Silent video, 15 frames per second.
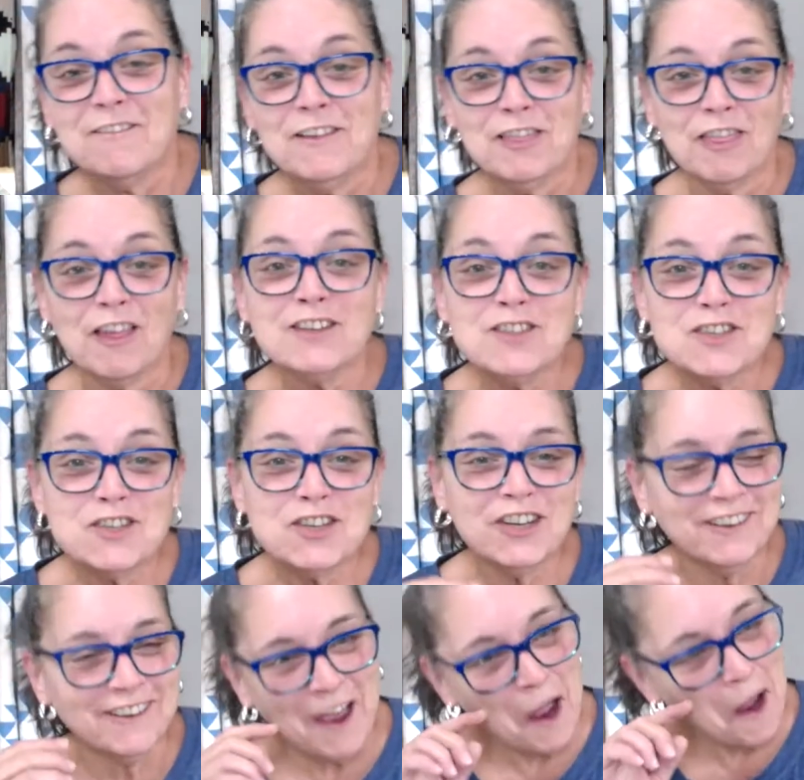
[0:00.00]
lunch.
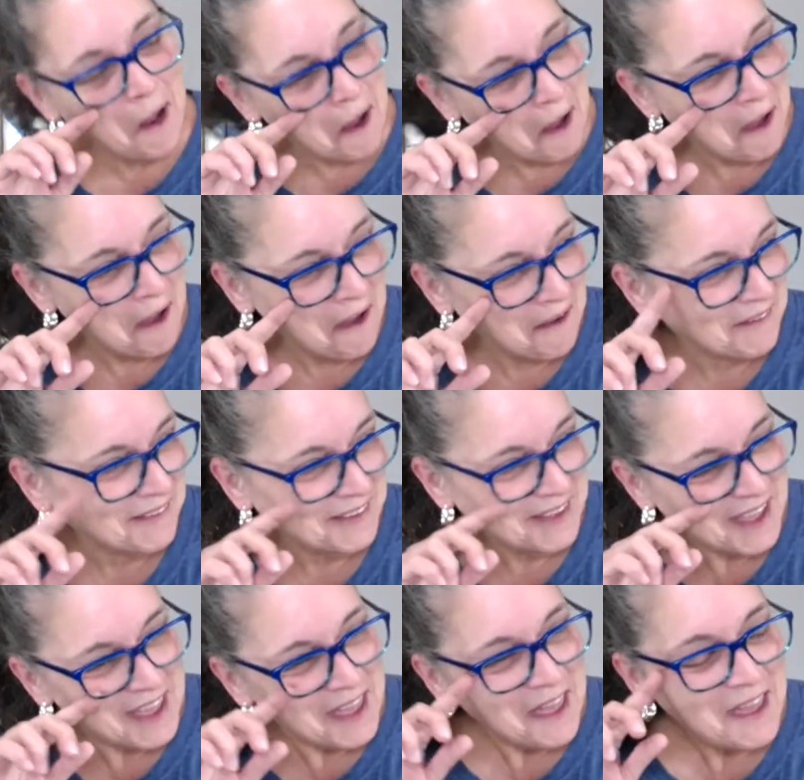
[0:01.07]

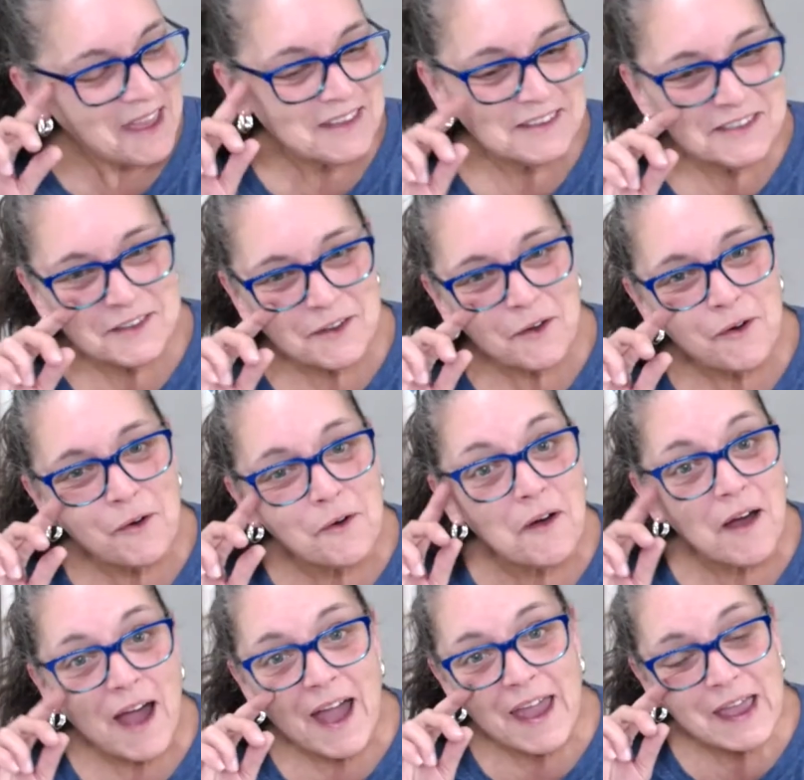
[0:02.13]
And
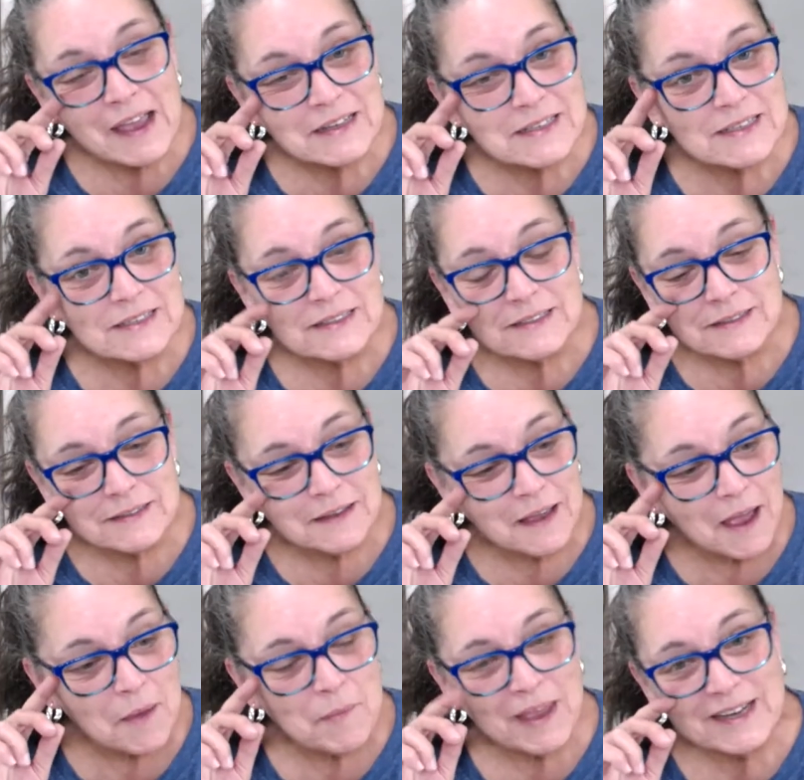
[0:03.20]
so
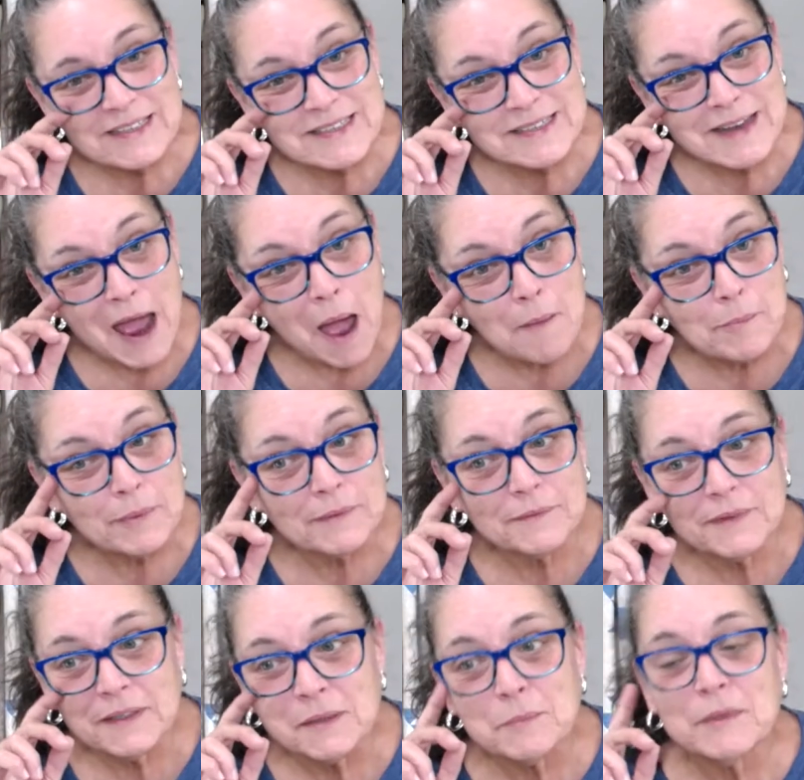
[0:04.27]
I made a stop
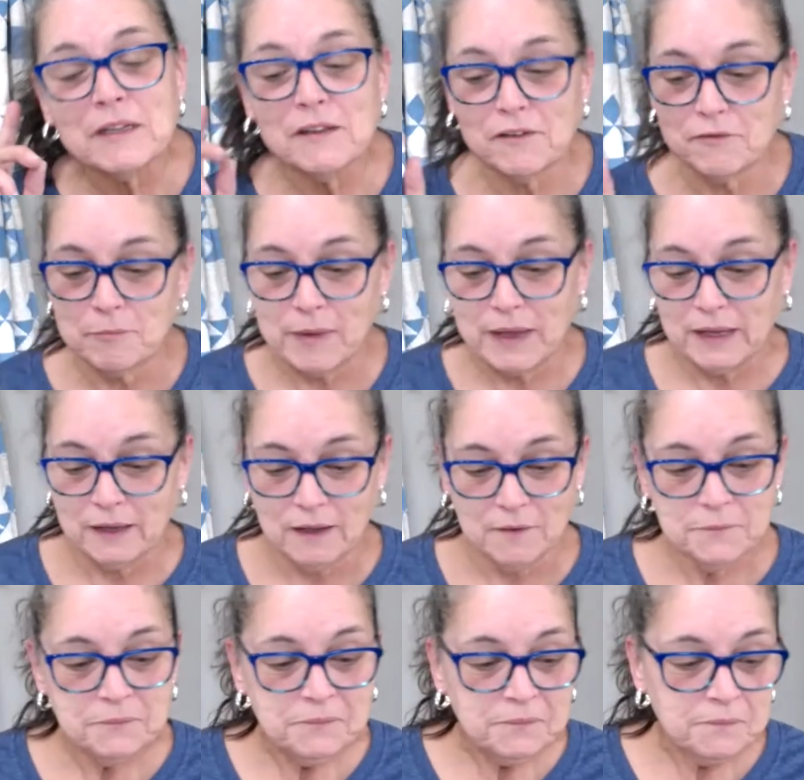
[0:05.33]
in the middle of my
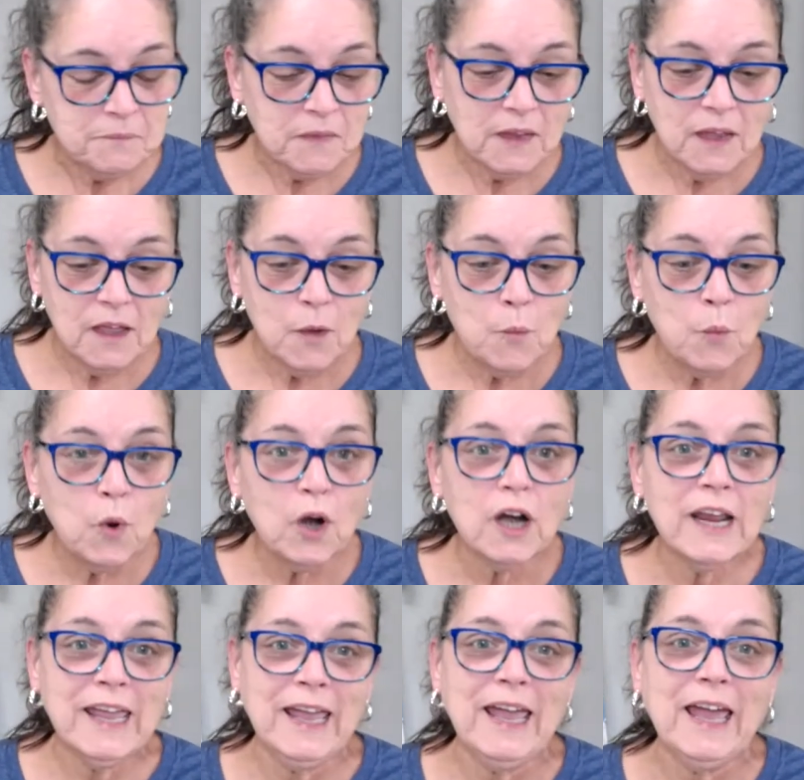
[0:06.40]

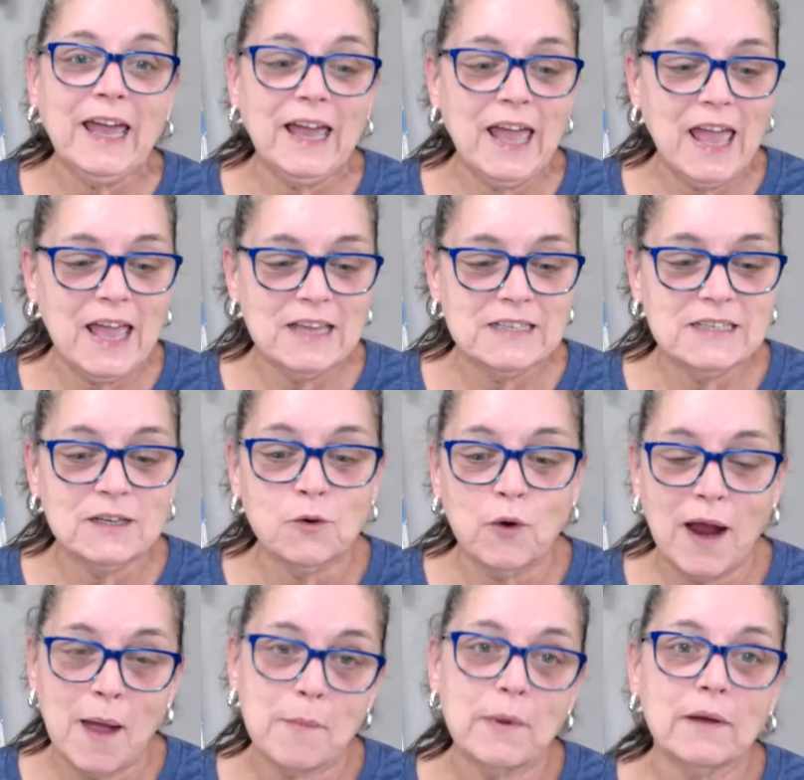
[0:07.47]
working to
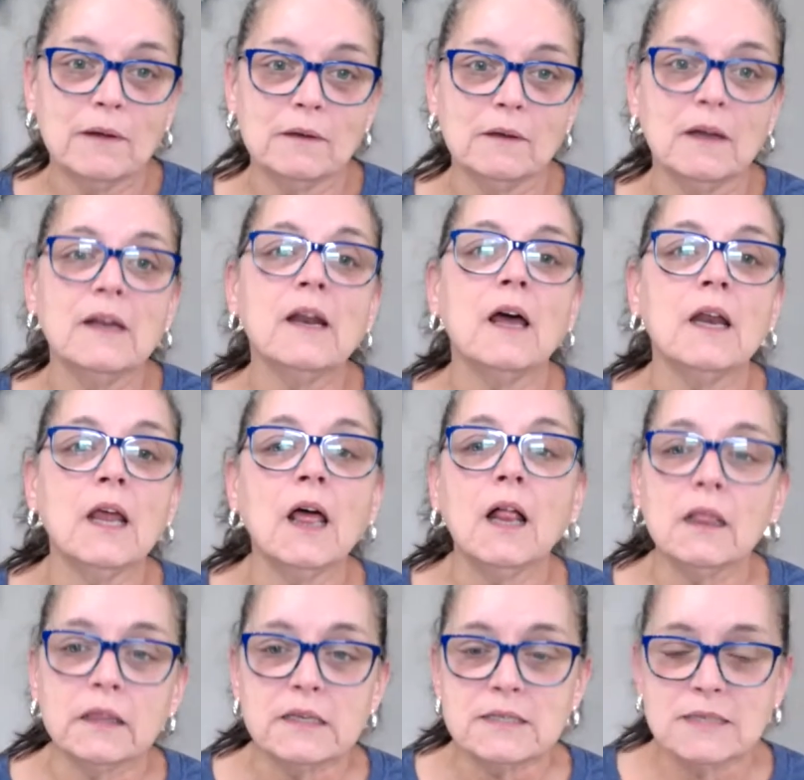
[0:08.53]
grab an
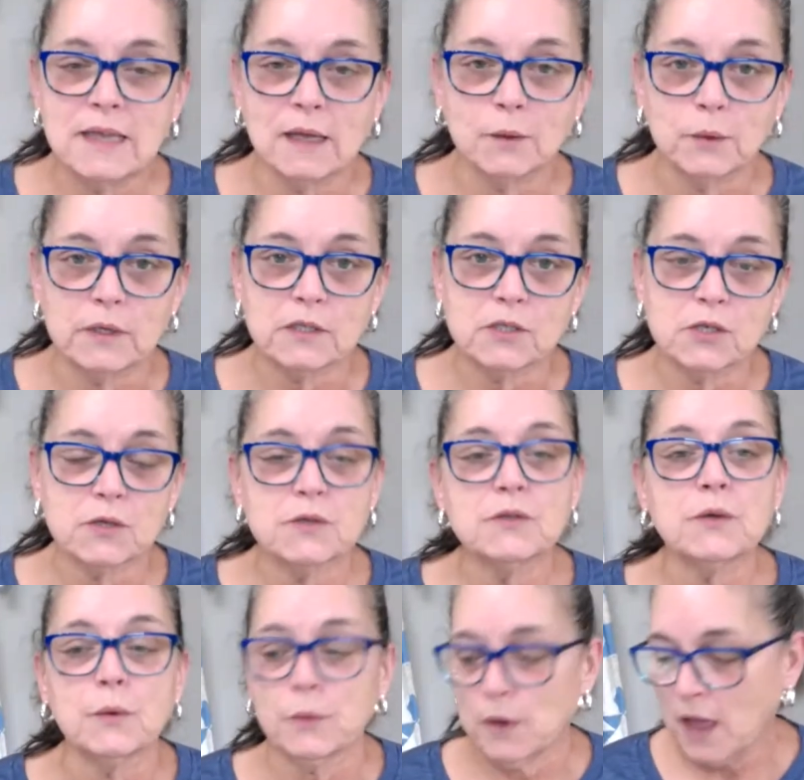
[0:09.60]
unhealthy sandwich.
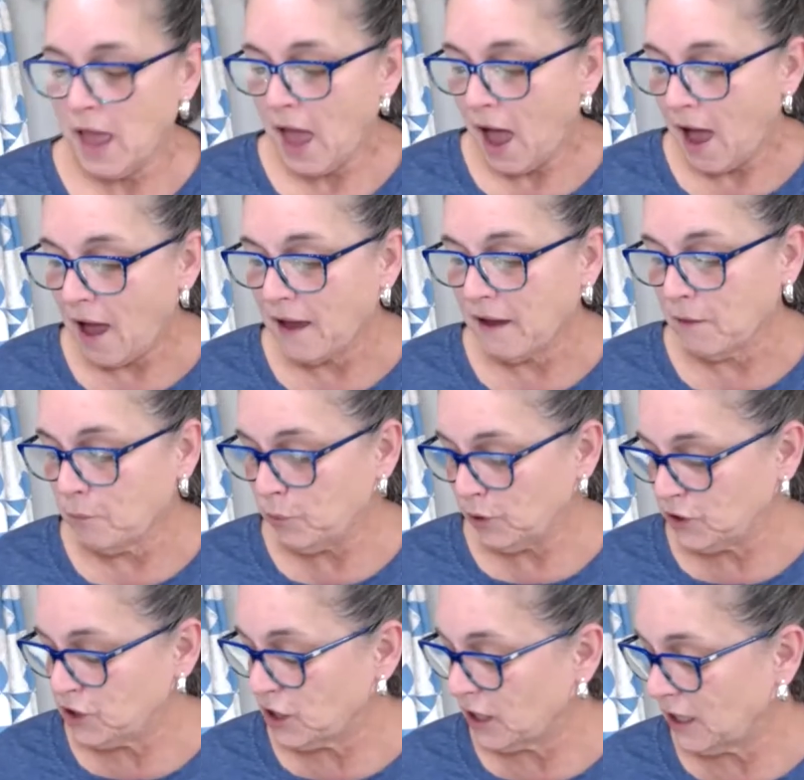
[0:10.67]
So I
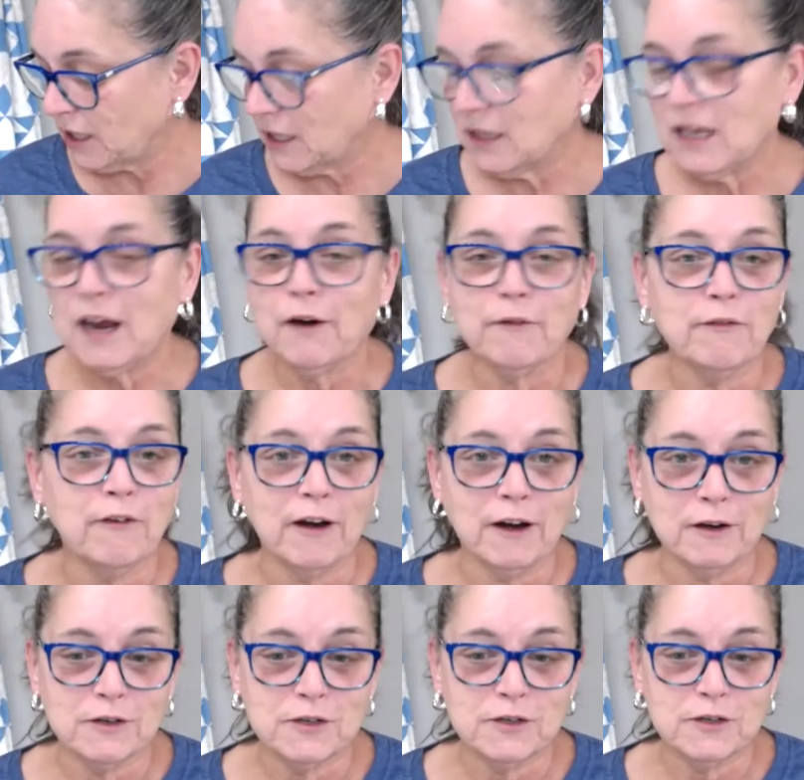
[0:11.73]
put chicken in the air
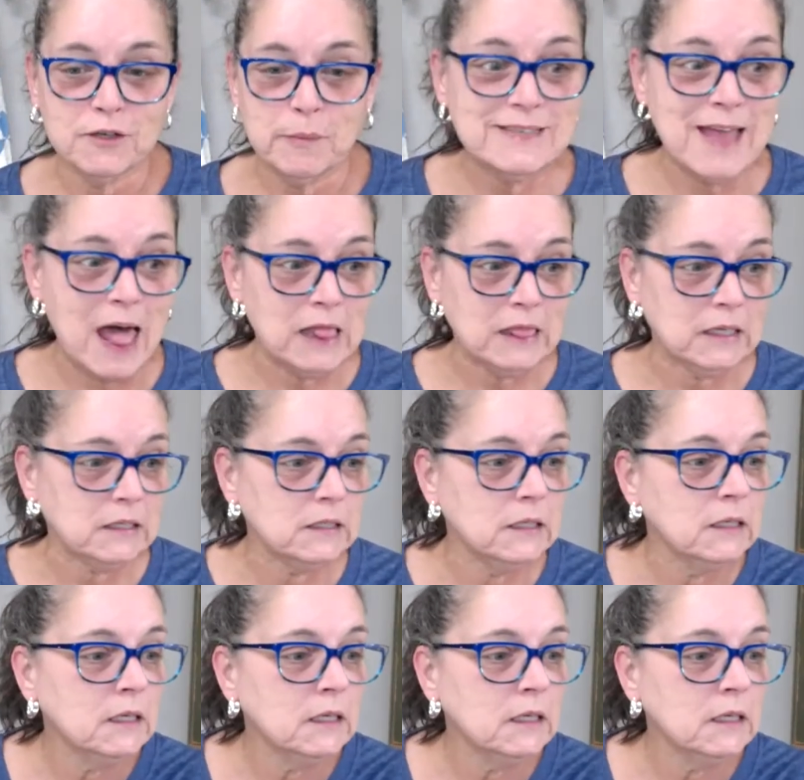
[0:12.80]
fryer to make a salad,